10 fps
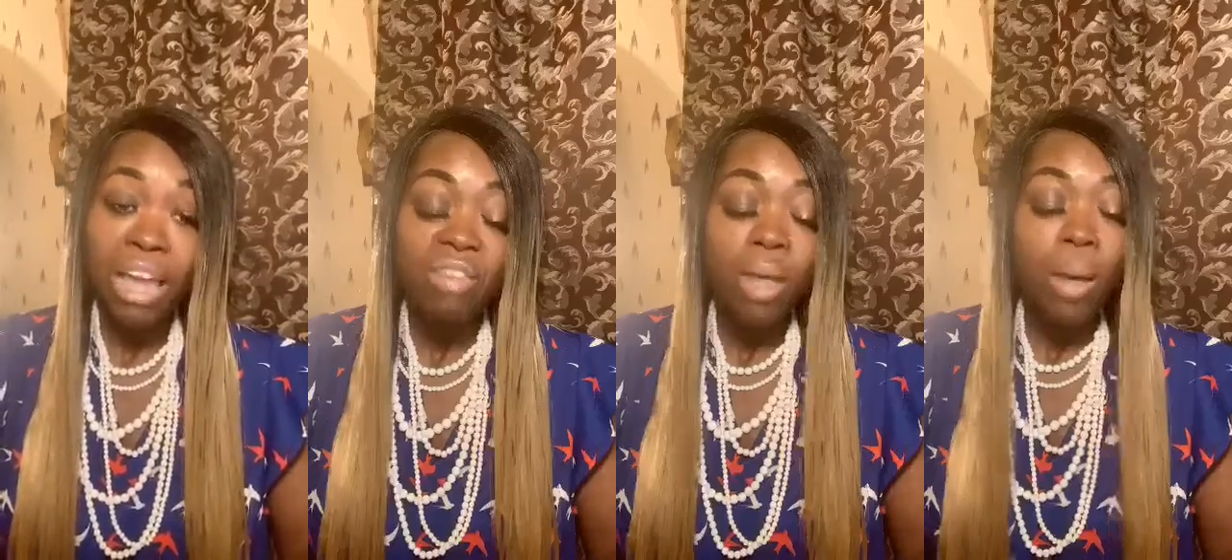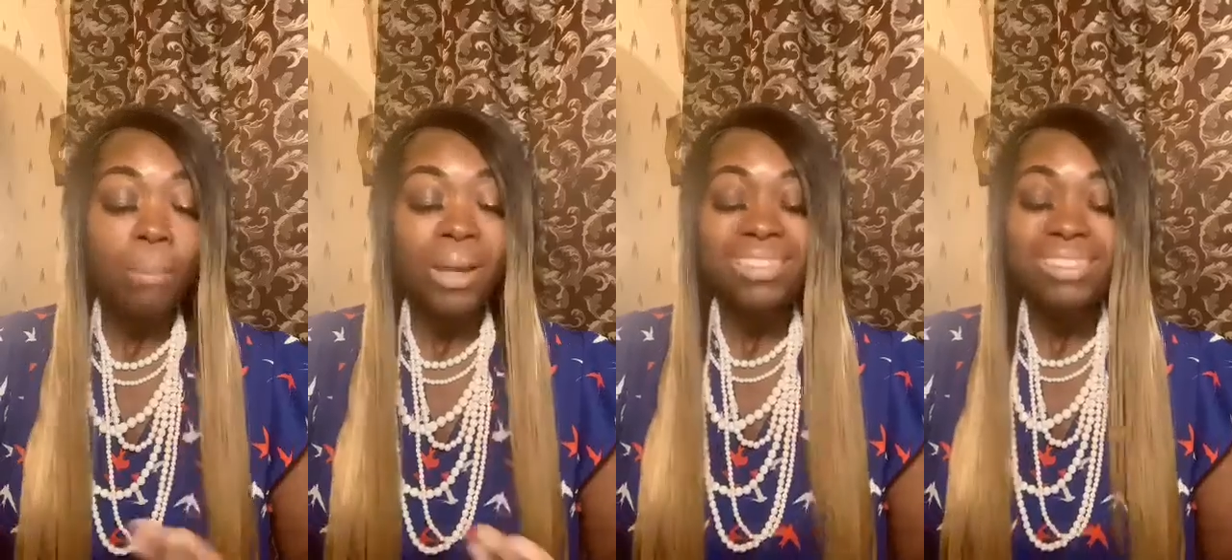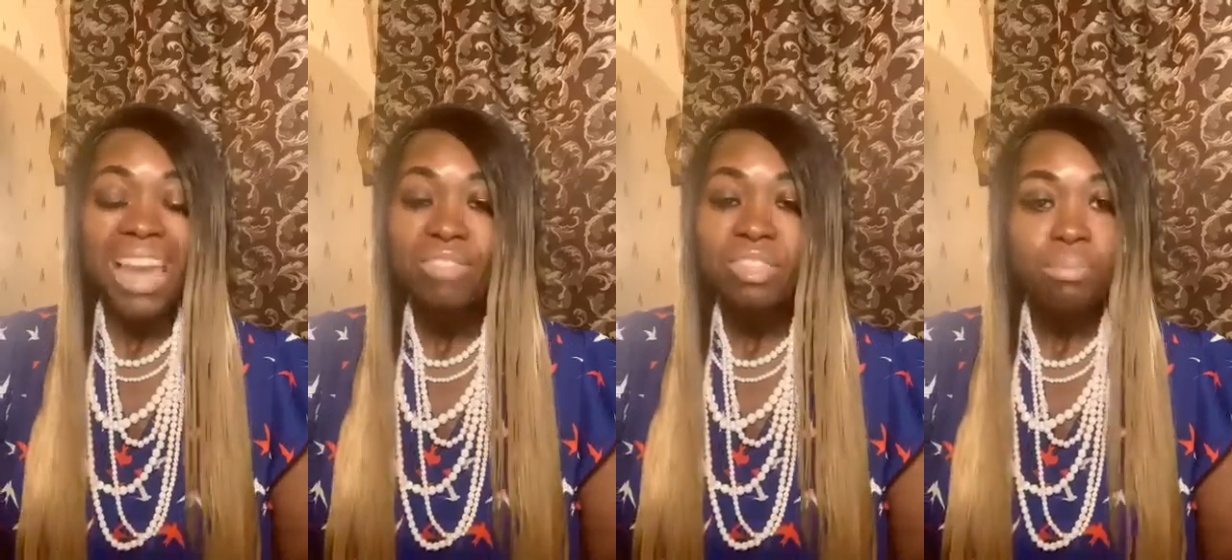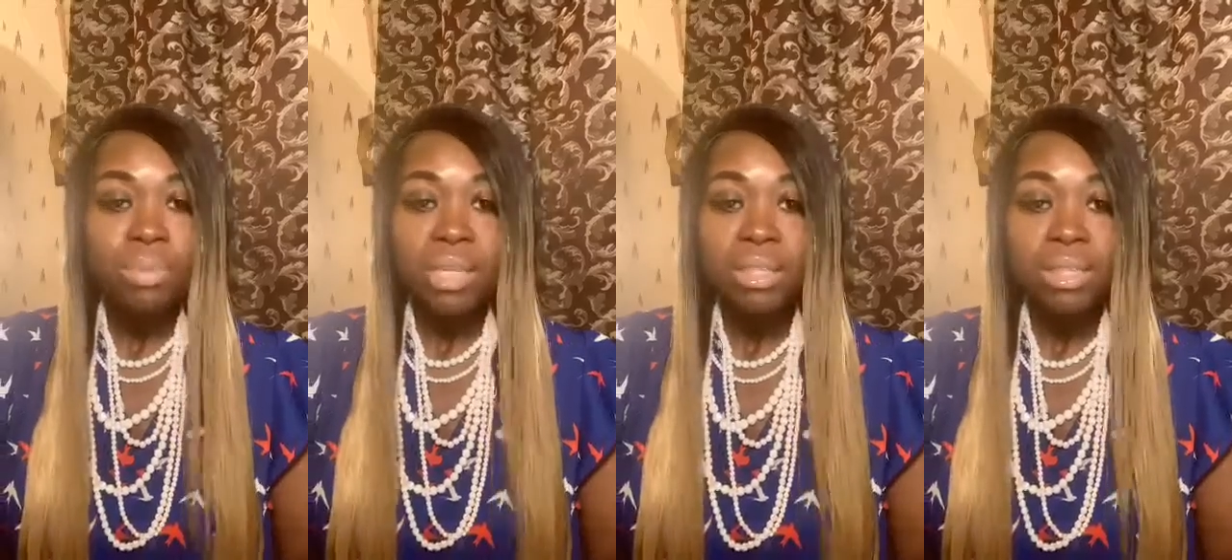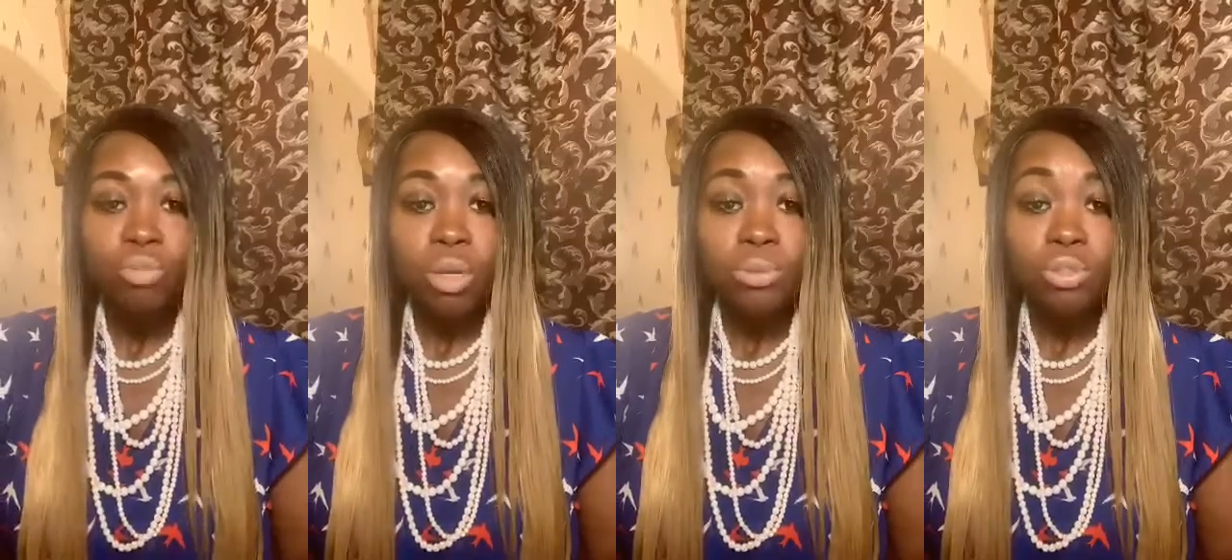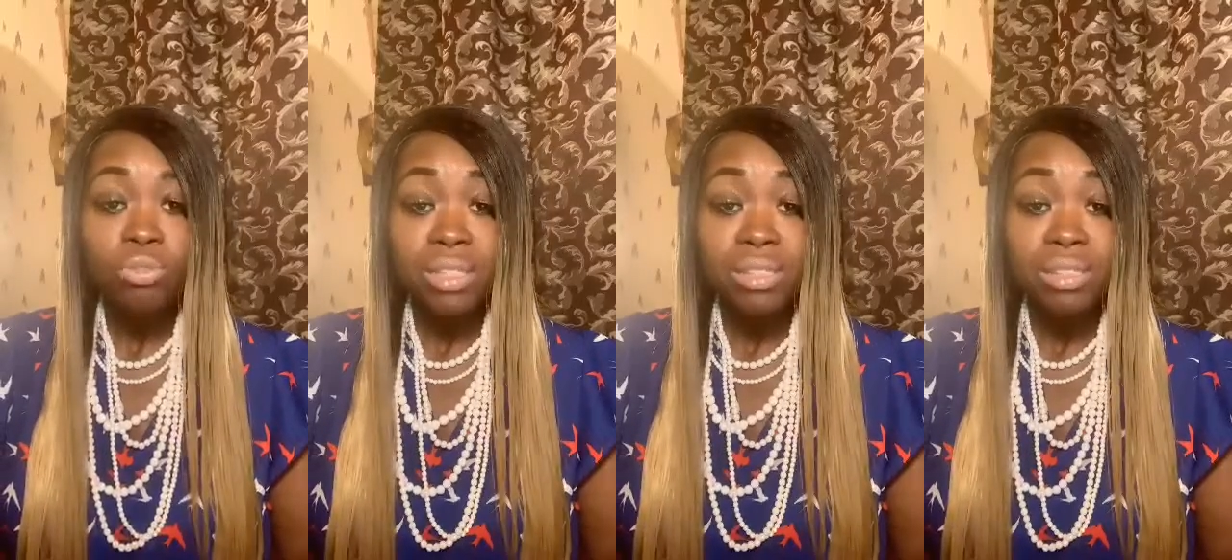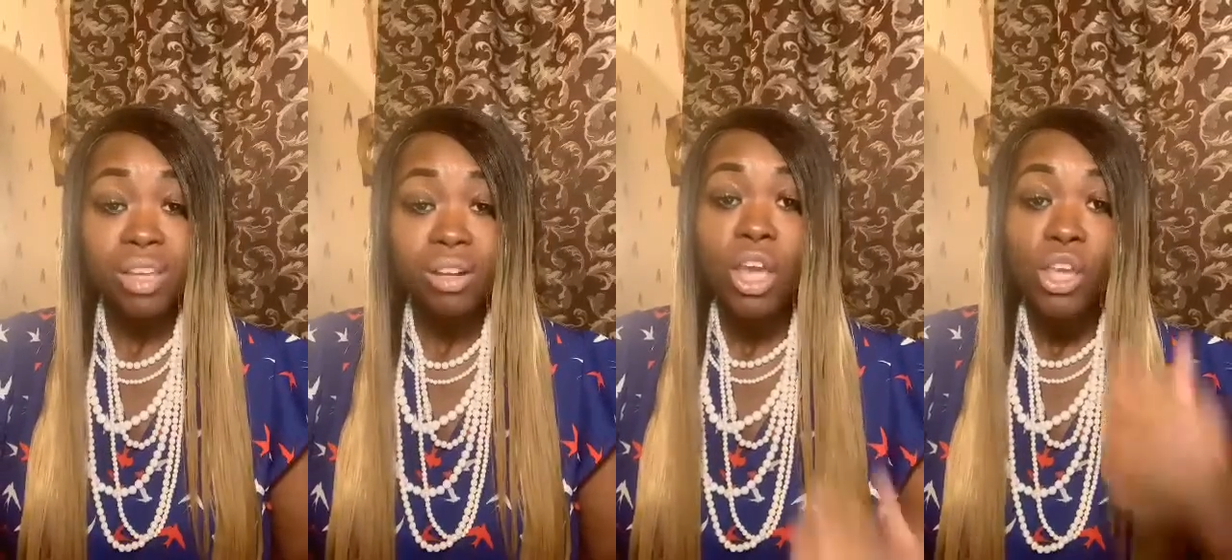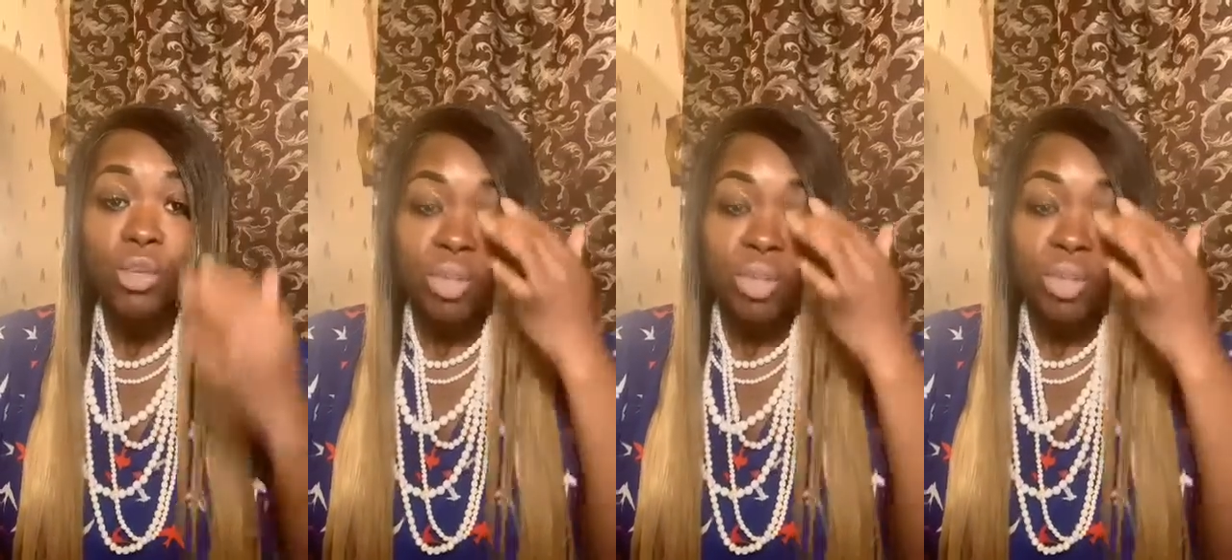Life, but it doesn't have to be these scriptures necessarily.